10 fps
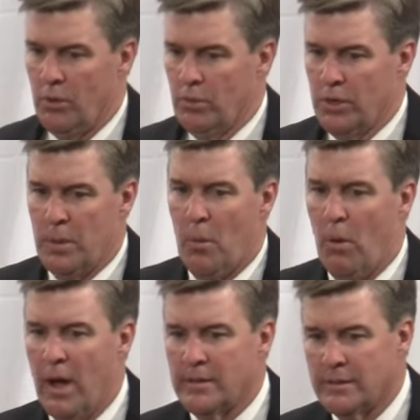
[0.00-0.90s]
Well, number
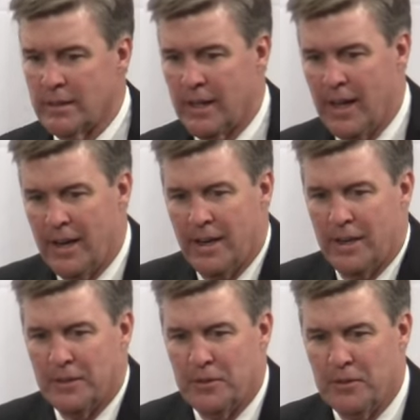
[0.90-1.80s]
one, they got
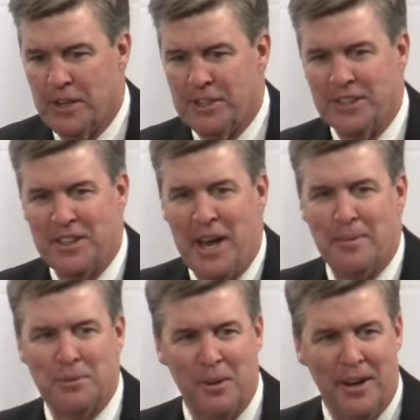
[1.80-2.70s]
to finish
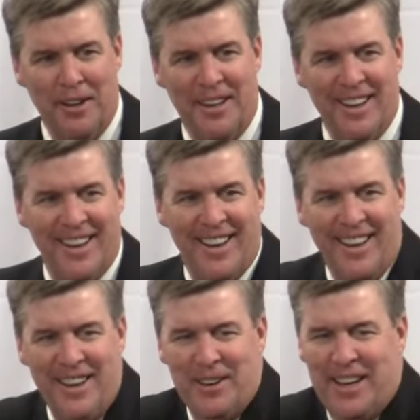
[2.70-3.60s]
exams well.
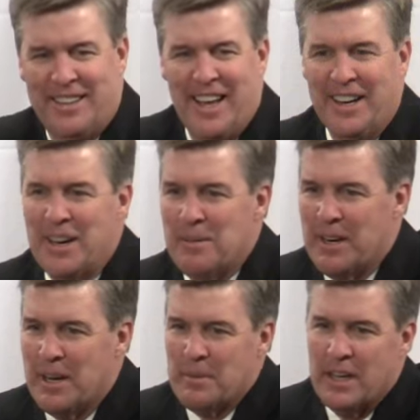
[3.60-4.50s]
Got that coming
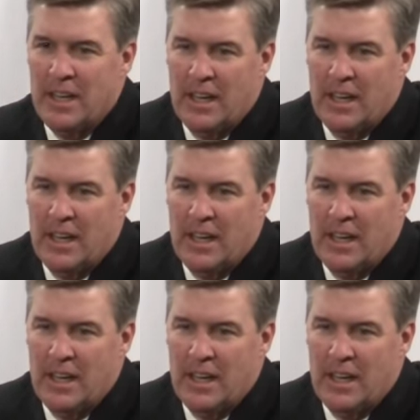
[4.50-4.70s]
up.